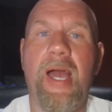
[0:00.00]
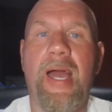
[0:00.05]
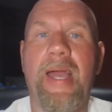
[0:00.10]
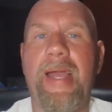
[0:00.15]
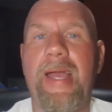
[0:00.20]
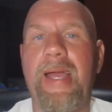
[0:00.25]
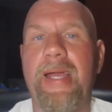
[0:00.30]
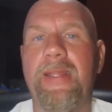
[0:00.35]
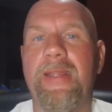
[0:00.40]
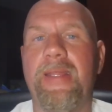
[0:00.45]
I
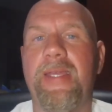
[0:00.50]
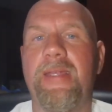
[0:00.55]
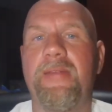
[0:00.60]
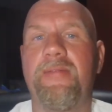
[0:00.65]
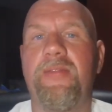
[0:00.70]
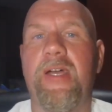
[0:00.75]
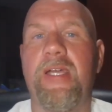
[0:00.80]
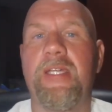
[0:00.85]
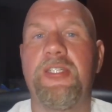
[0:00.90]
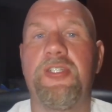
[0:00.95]
highly
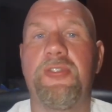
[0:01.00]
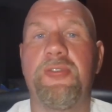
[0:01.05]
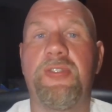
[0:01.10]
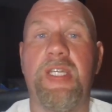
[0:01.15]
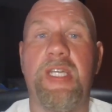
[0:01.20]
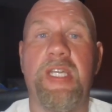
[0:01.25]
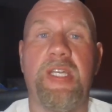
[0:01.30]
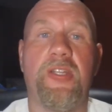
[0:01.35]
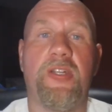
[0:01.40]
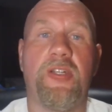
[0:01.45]
advise you
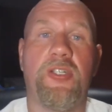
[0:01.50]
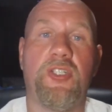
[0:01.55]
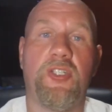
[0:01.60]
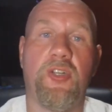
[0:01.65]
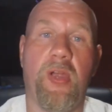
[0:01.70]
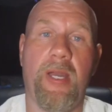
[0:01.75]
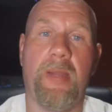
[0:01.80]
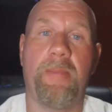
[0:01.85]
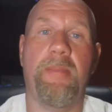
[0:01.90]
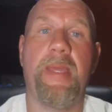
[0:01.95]
to either
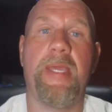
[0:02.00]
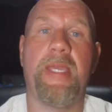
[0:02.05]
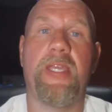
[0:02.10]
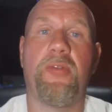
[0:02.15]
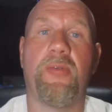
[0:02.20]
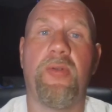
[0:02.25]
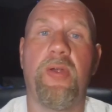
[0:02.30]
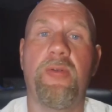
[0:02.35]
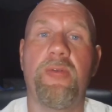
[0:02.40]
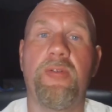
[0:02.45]
try to make
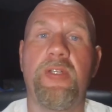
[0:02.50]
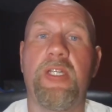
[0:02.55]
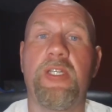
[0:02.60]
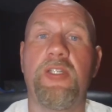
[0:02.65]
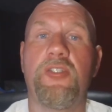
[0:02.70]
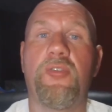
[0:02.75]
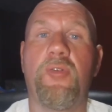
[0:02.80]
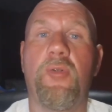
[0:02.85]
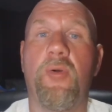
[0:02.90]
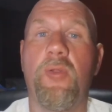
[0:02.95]
your own
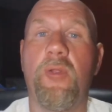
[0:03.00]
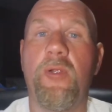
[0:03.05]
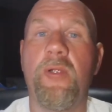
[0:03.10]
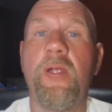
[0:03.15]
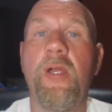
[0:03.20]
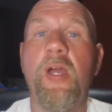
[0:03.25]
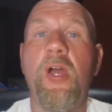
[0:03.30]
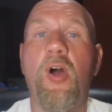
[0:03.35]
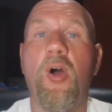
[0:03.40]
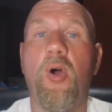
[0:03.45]
controller